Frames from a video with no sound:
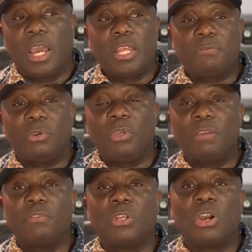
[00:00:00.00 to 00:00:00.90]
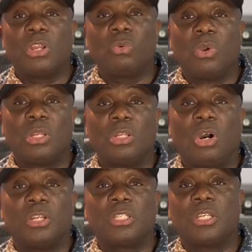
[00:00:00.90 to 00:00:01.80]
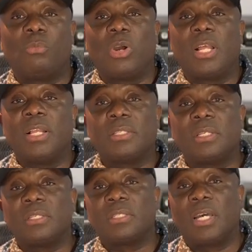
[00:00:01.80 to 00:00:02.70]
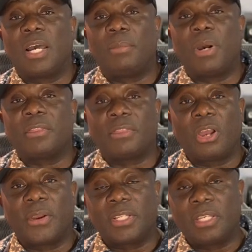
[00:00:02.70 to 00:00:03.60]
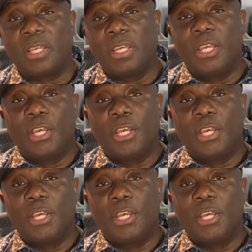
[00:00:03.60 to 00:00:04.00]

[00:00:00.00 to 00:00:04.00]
And if you're even gonna run under someone else's um, authority,